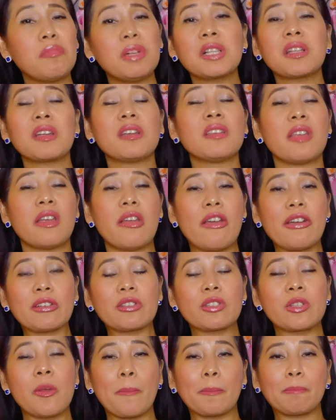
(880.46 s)
Milk and
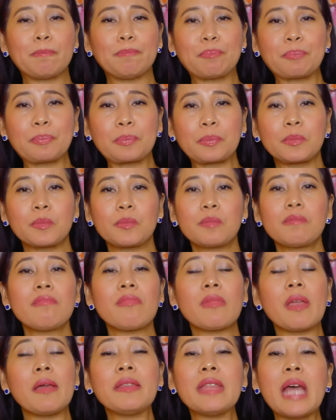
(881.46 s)
eggs.
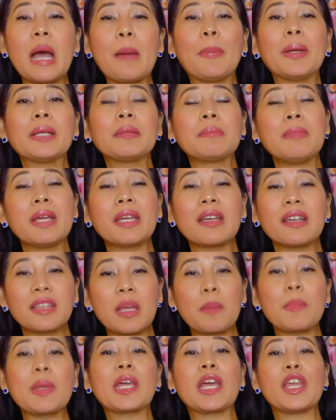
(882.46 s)
Dapat may
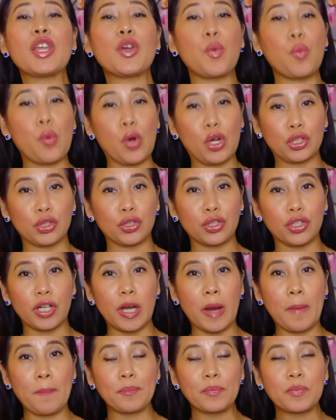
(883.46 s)
katabi kayong
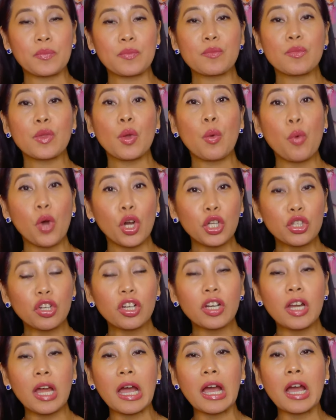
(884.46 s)
water.
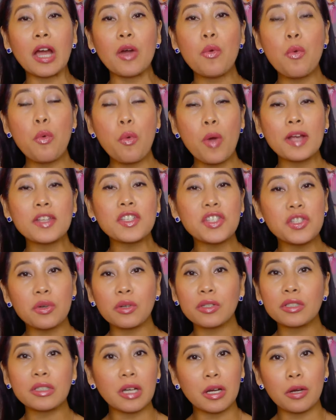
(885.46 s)
Water ha, wag
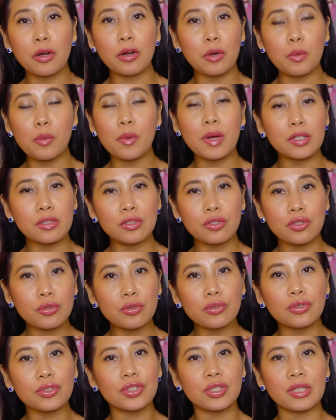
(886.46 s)
soda or wag
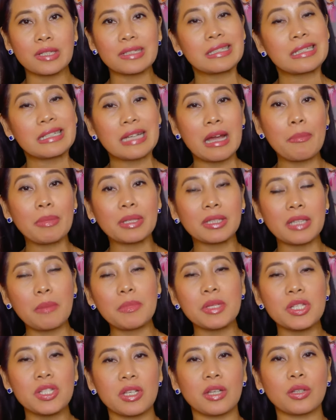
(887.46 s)
juice kasi nga
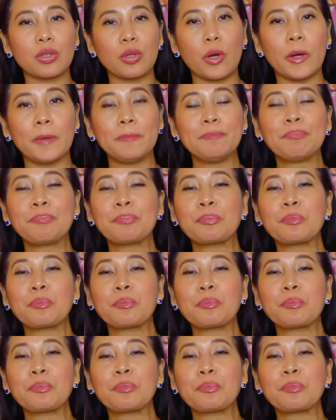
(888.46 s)
matamis na to.